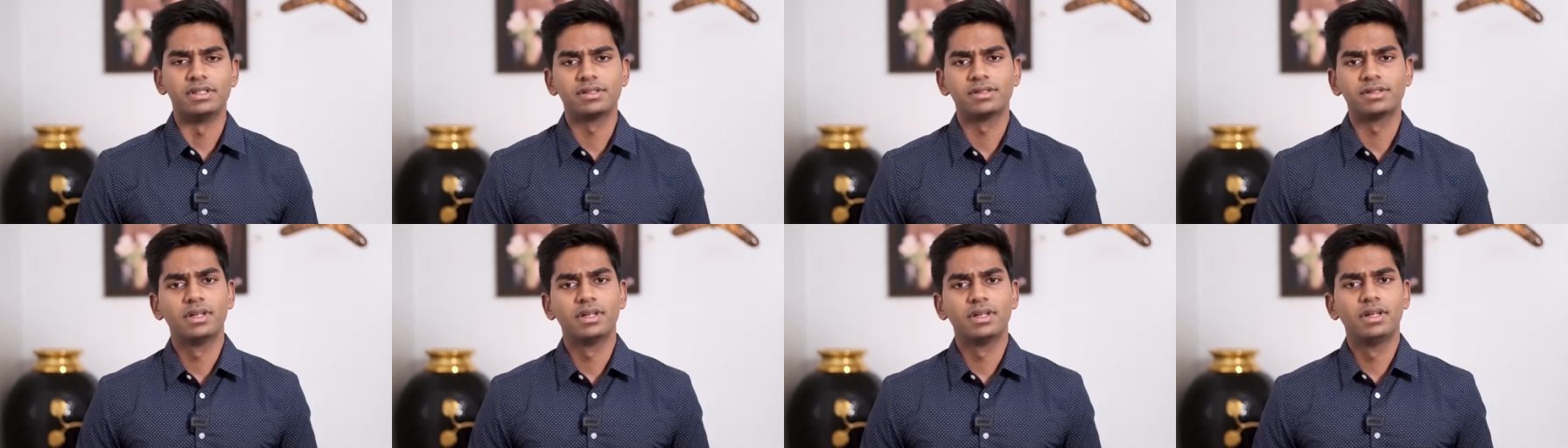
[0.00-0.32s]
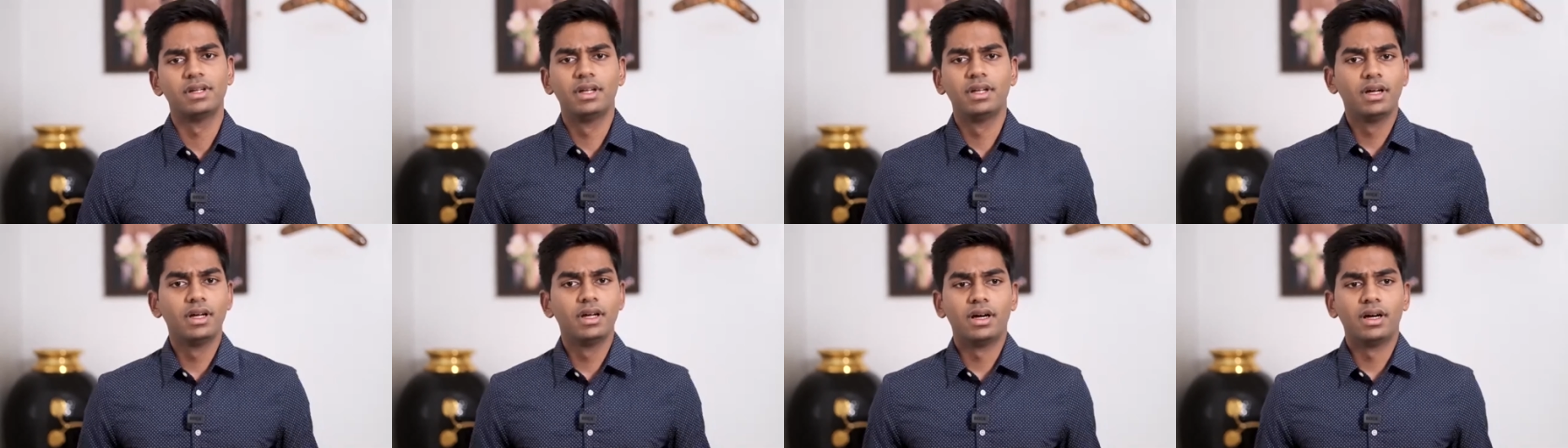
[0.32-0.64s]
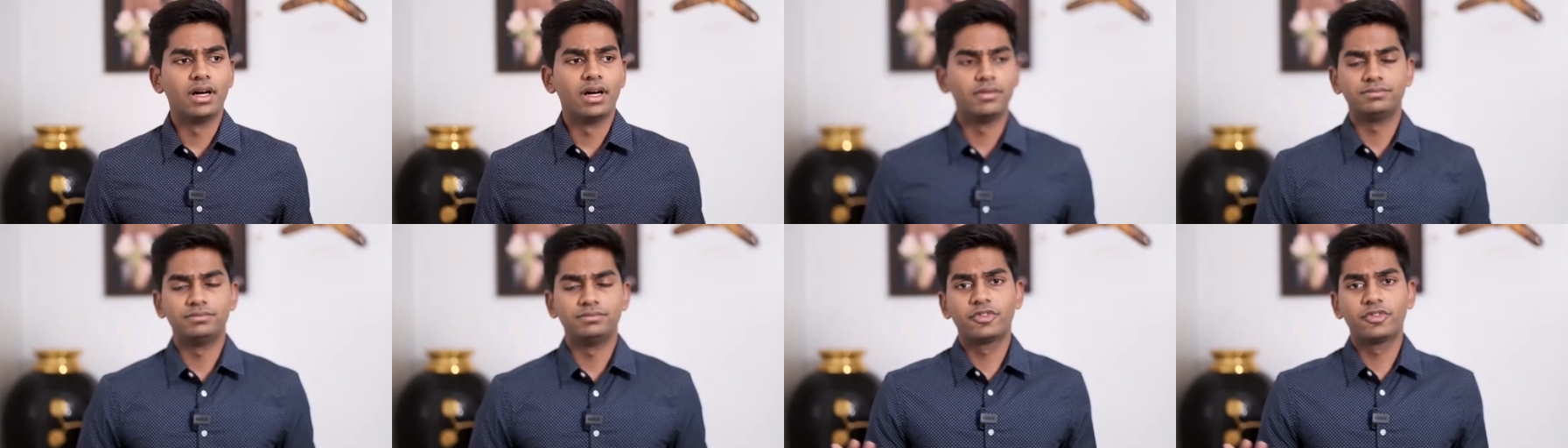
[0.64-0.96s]
Uh,
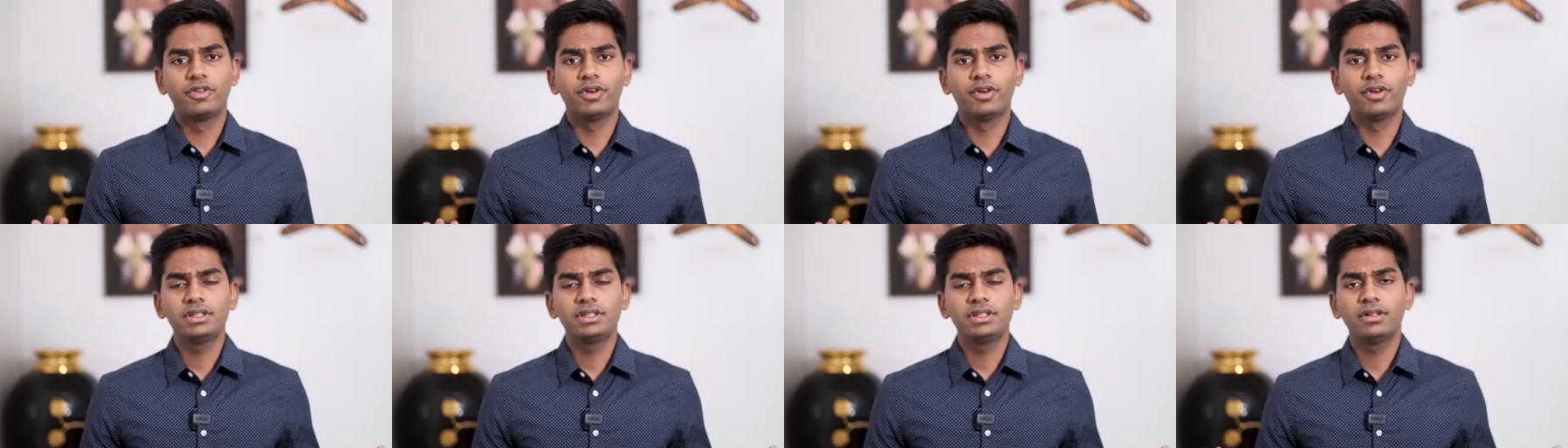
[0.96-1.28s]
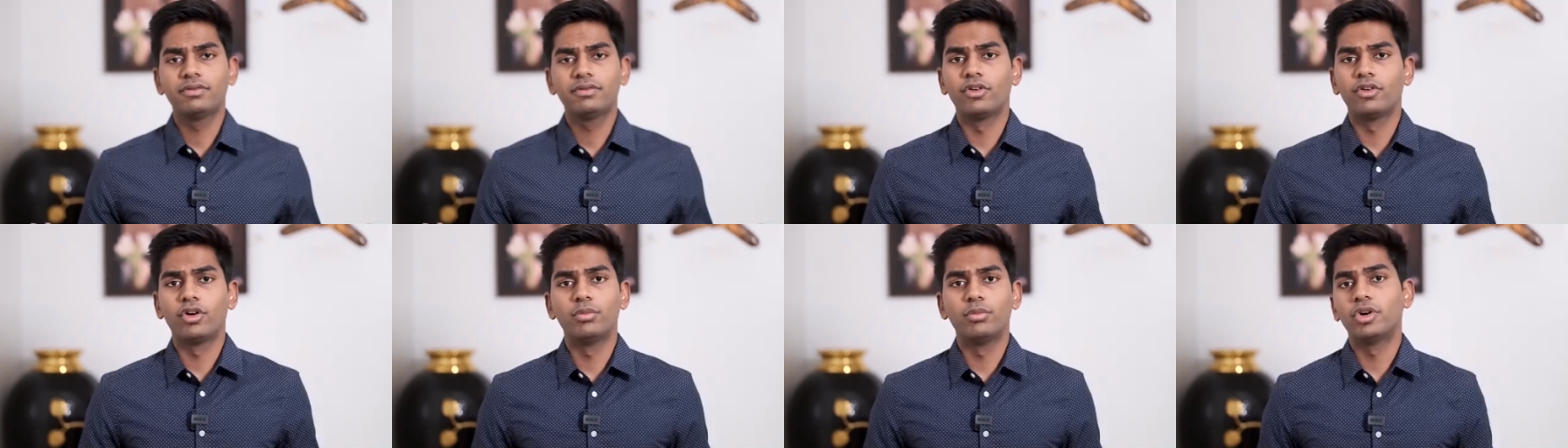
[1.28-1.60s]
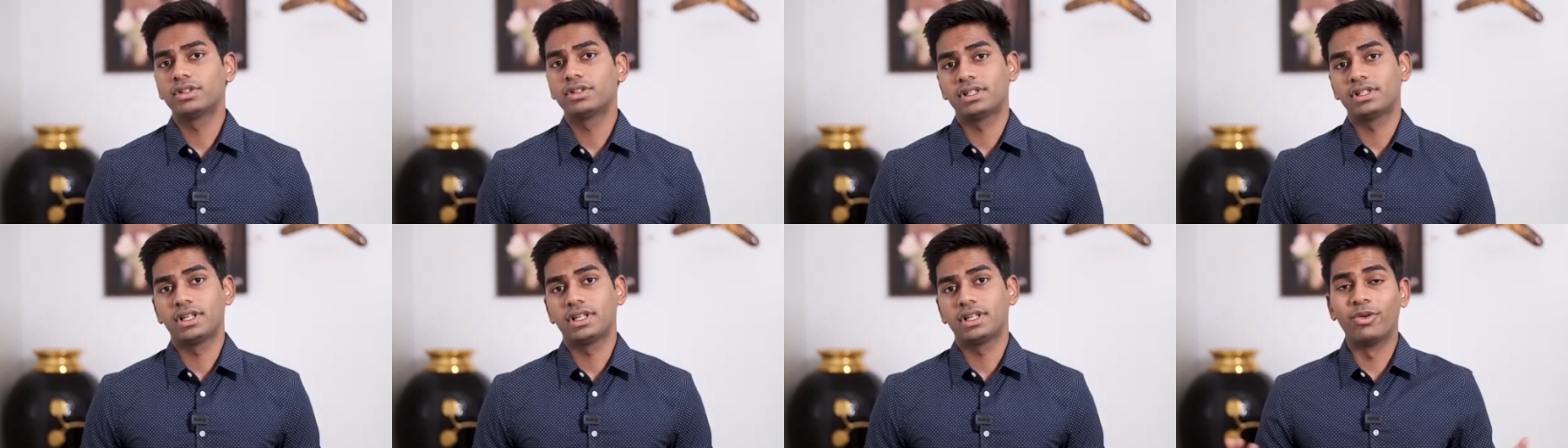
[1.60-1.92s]
first and foremost, I
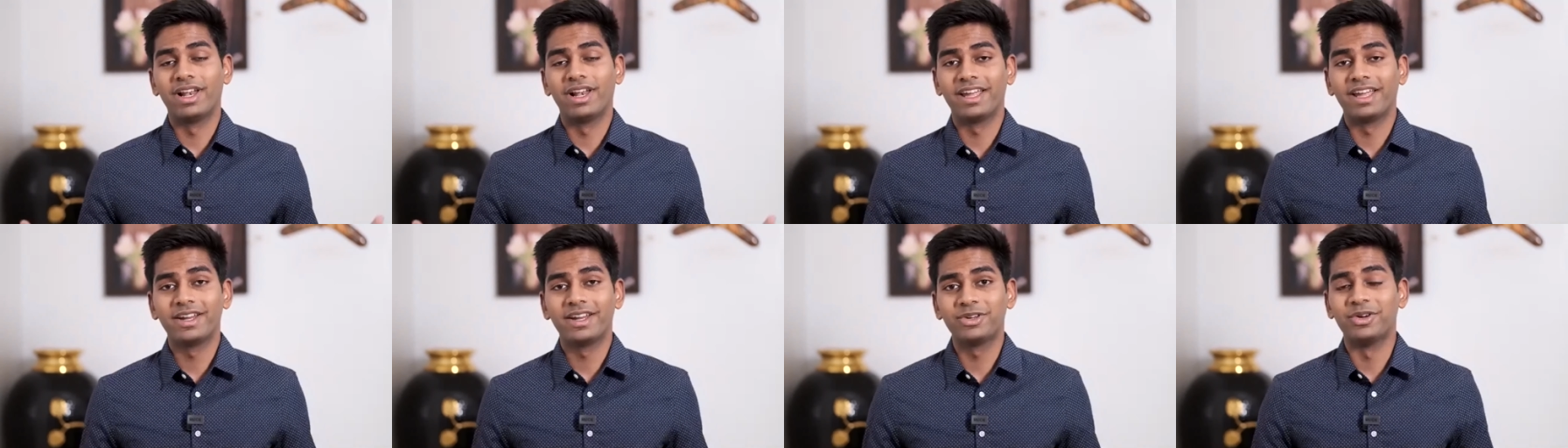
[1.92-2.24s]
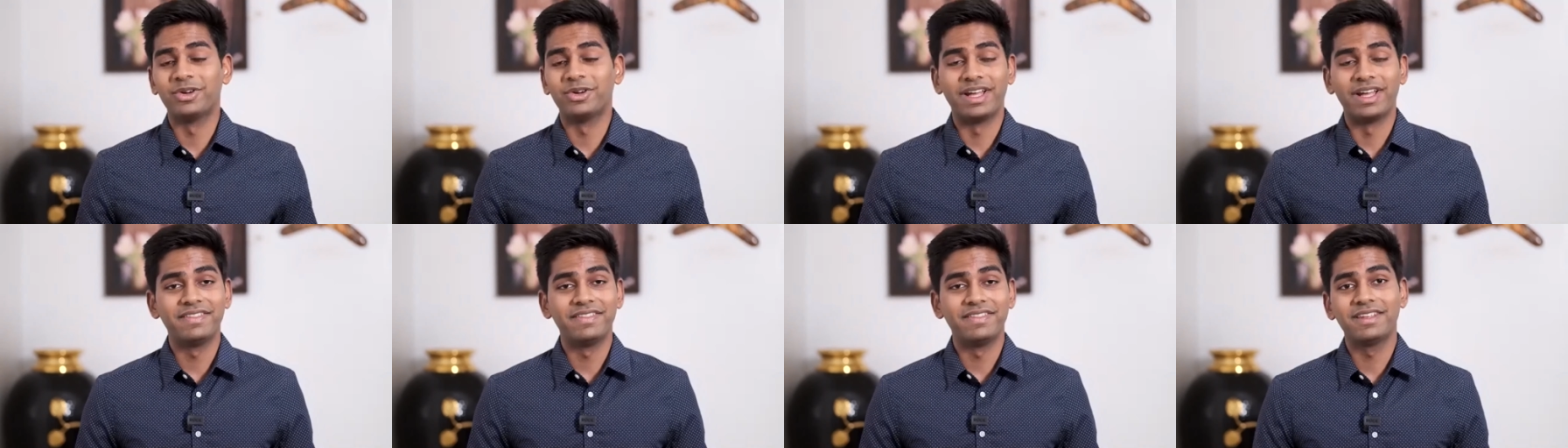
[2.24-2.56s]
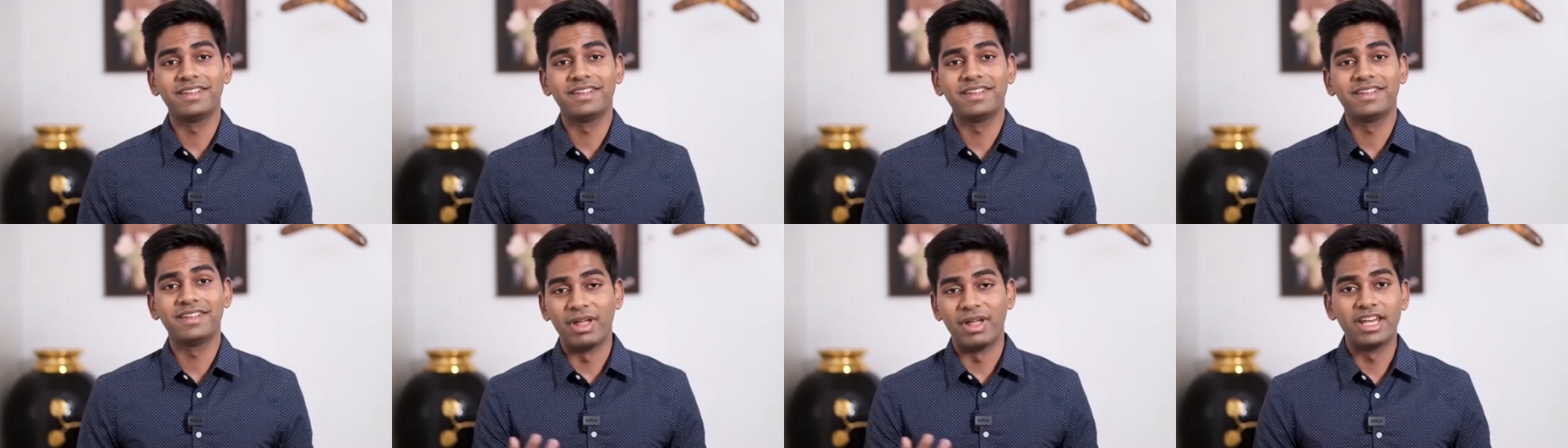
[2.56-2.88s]
would like to. I think
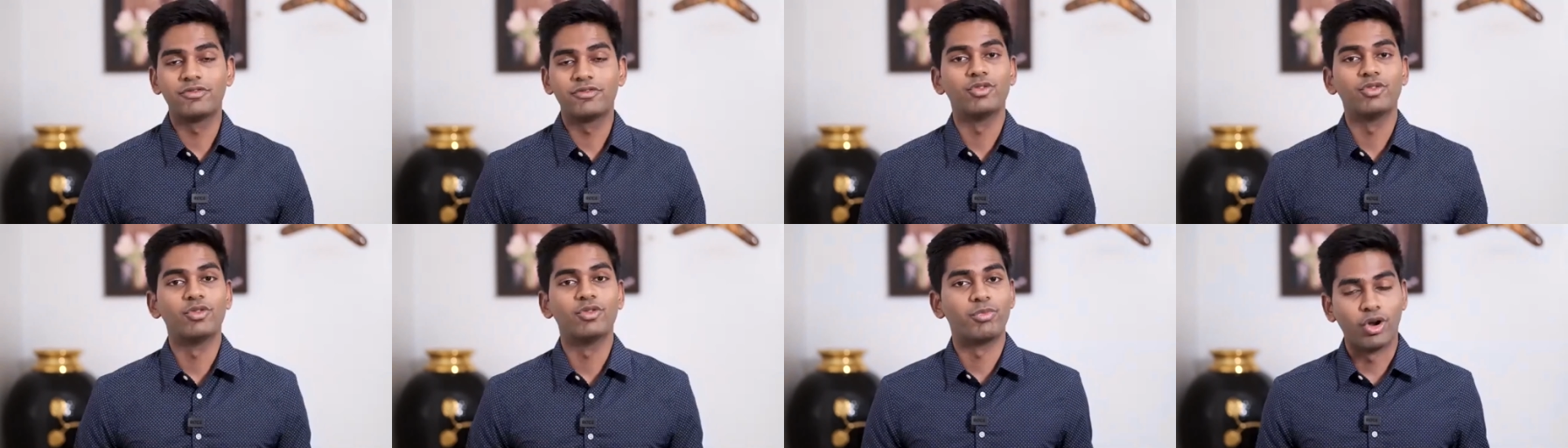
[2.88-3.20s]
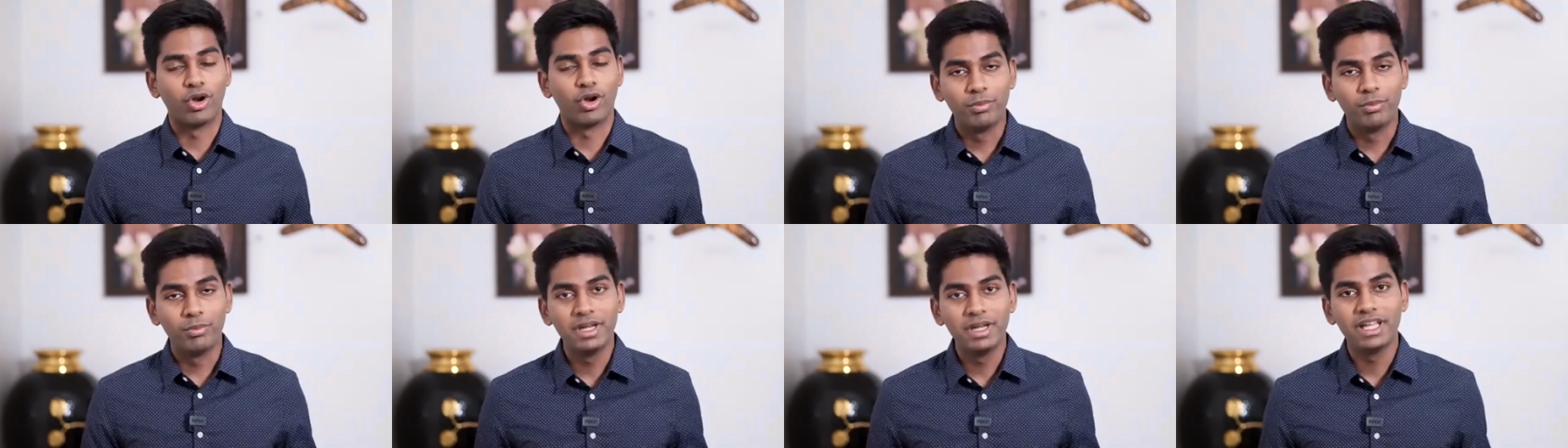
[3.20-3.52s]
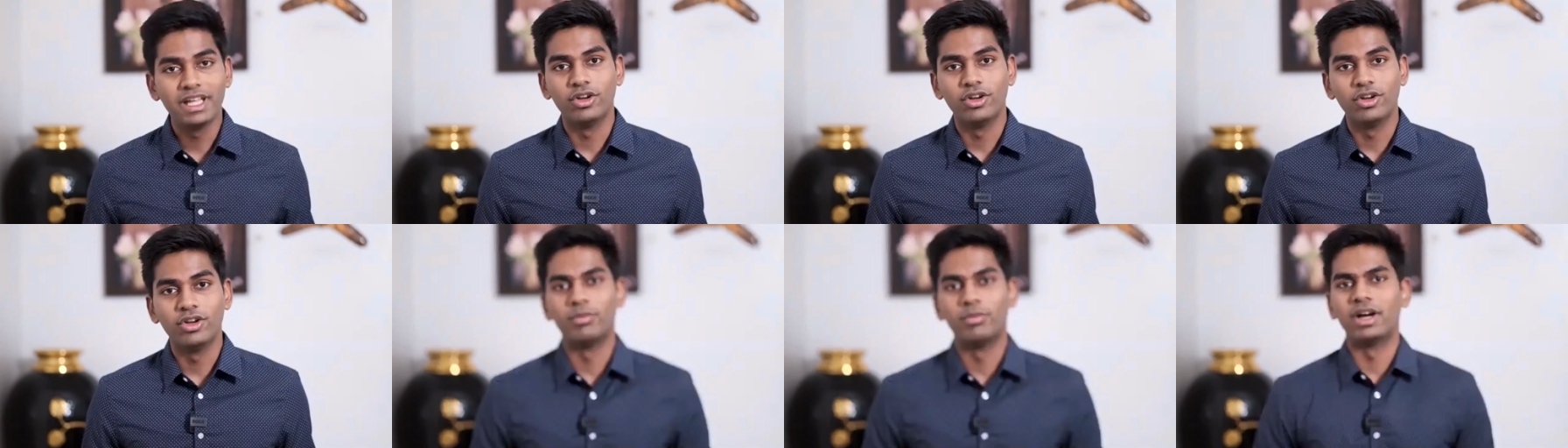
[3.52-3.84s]
many of you probably know
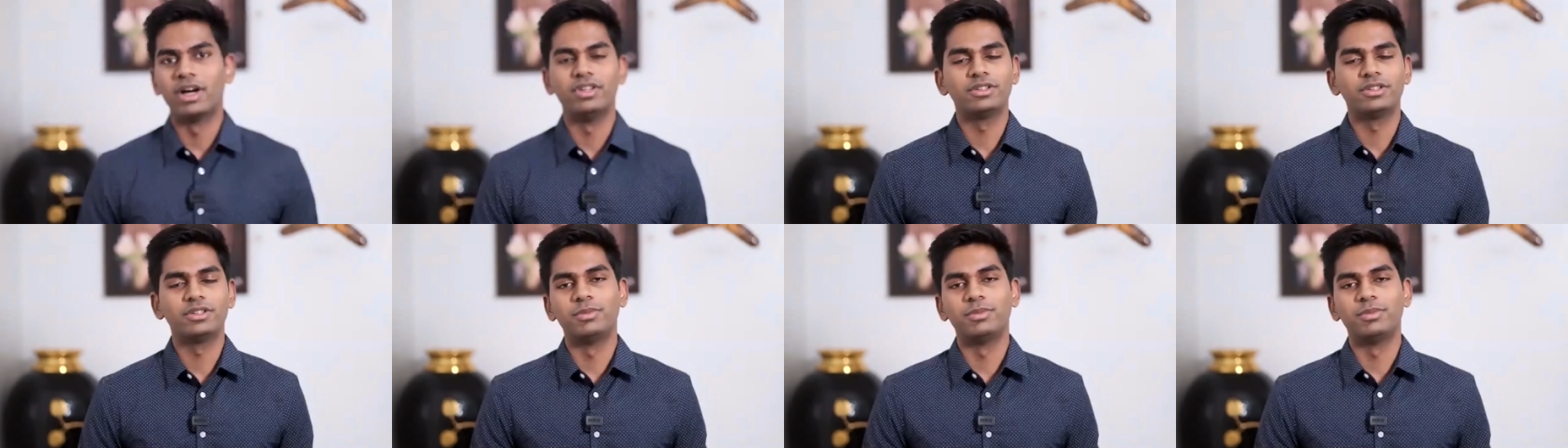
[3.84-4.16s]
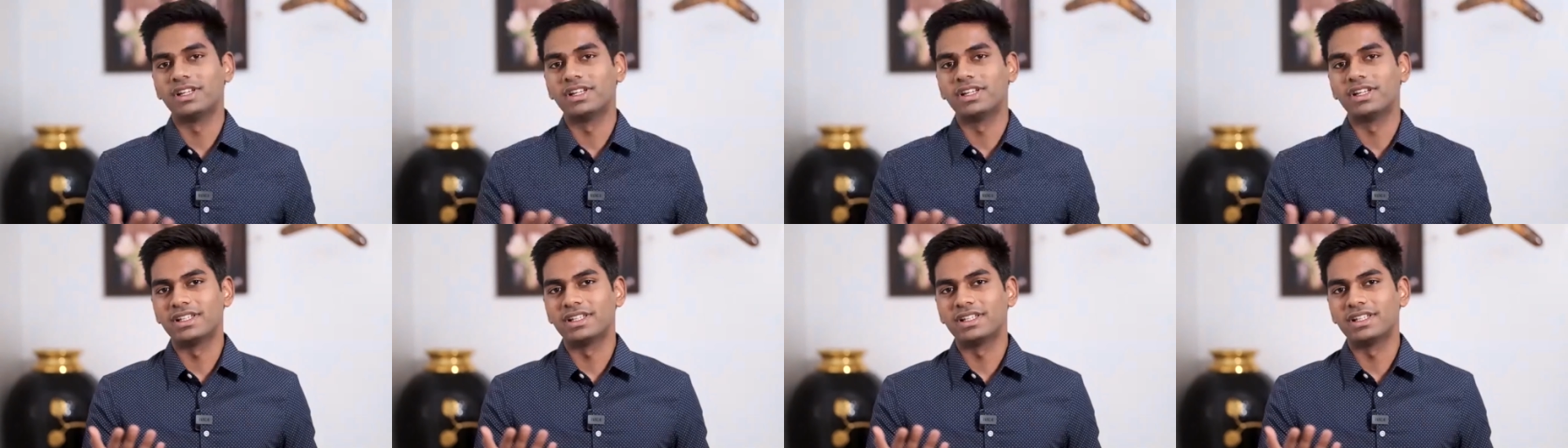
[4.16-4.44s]
about this because I've.